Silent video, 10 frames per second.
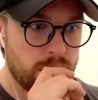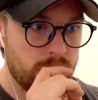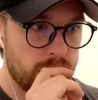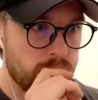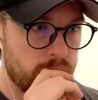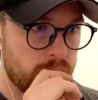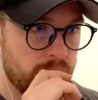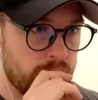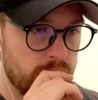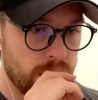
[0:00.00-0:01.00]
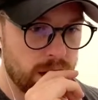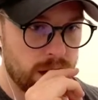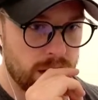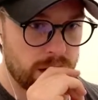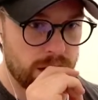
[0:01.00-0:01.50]

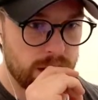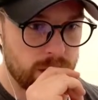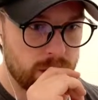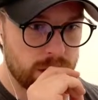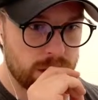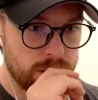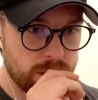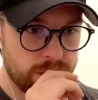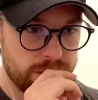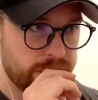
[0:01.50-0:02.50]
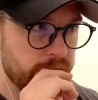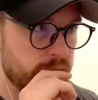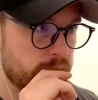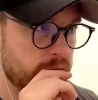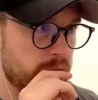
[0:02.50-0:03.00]
Okay, that one will be
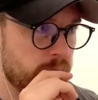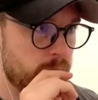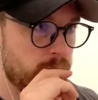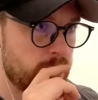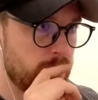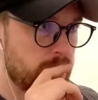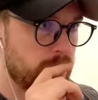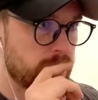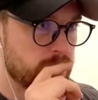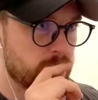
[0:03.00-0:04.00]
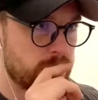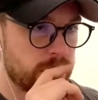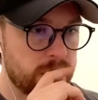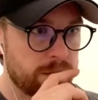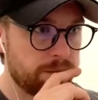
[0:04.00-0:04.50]
filled, that one as
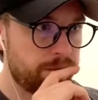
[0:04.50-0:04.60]
well.